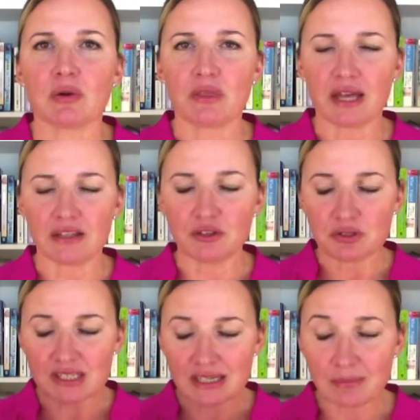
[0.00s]
that your
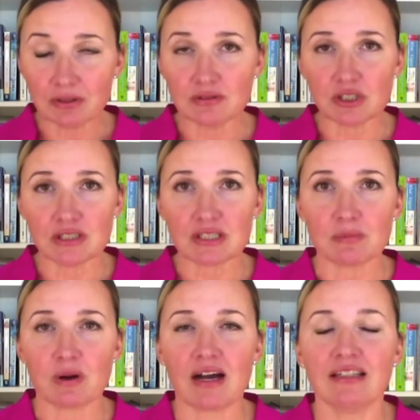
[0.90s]
subconscious
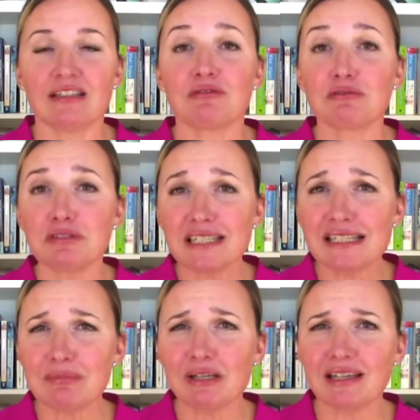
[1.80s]
mind really
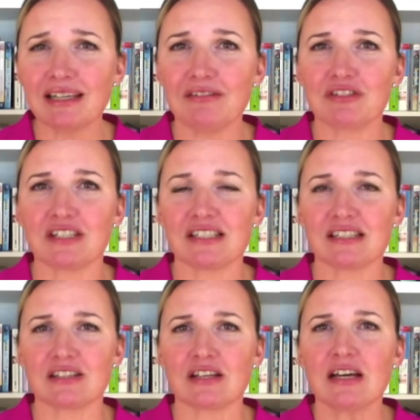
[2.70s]
believes this
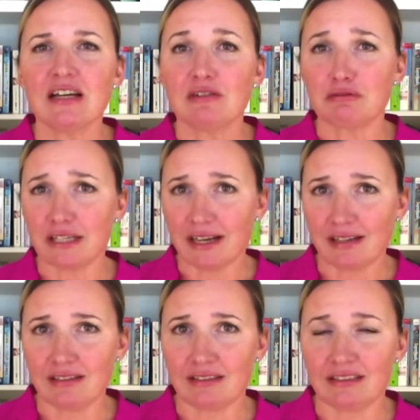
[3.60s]
is
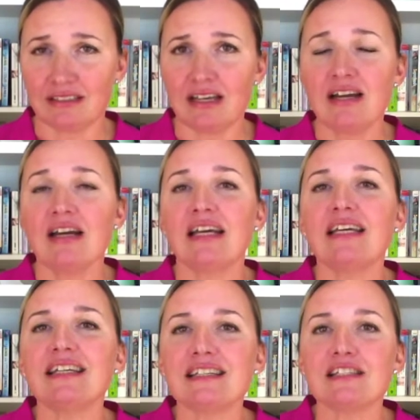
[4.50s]
reality,
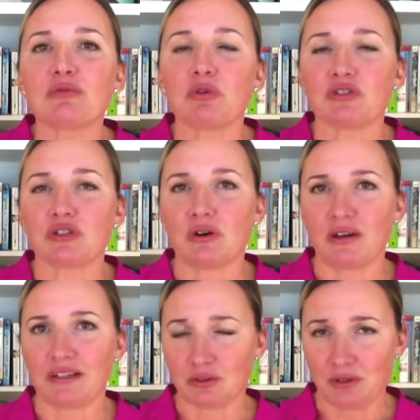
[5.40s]
is what's
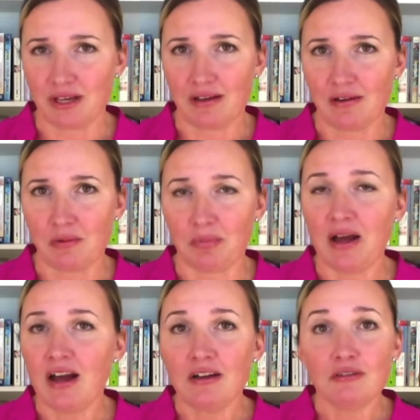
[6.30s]
going to help.
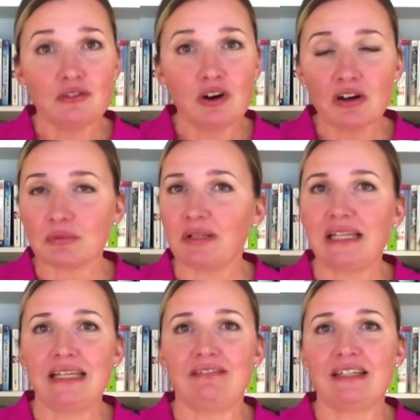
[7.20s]
Not
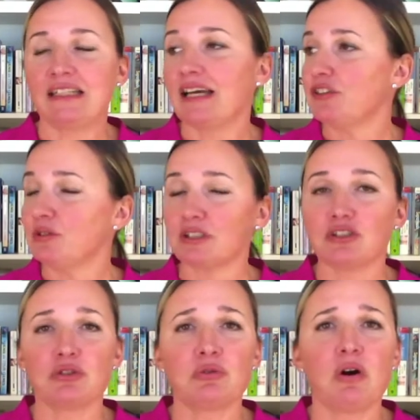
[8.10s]
believing that you're
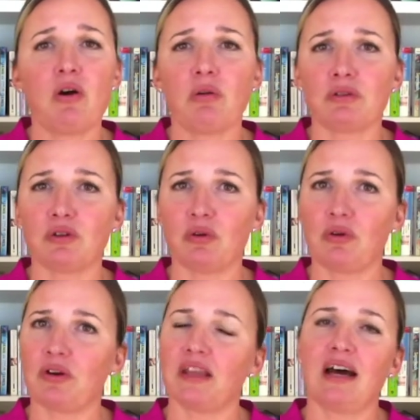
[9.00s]
too old
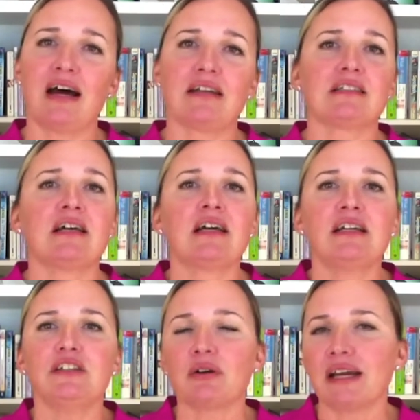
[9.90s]
or that
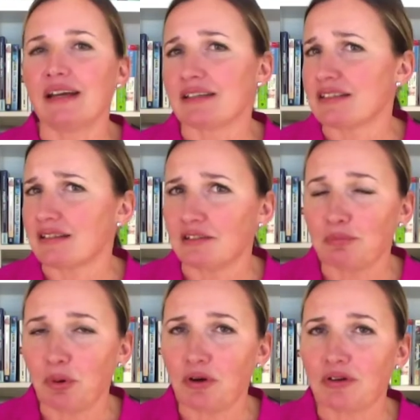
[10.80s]
your eggs are of
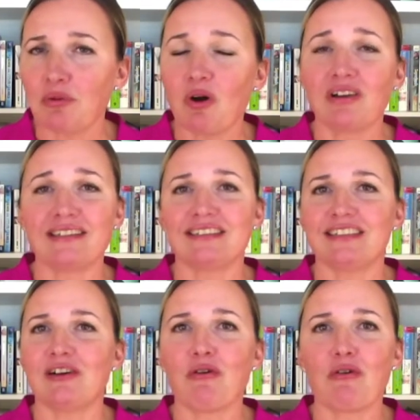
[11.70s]
poor
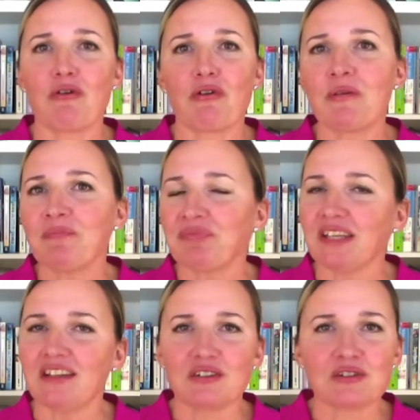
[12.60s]
quality or,
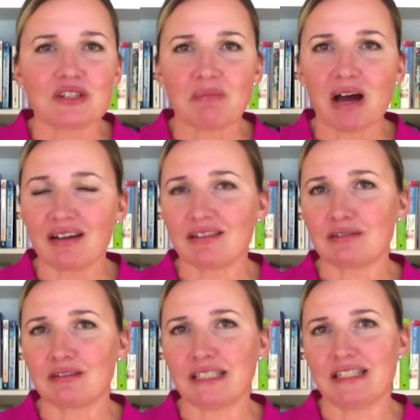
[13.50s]
some other
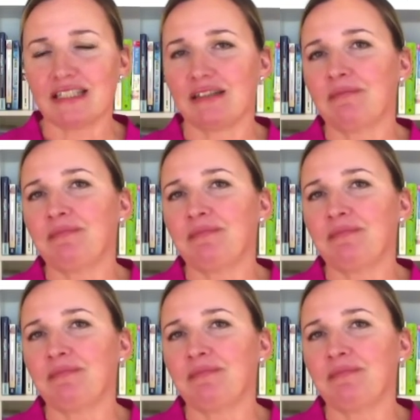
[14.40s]
reason.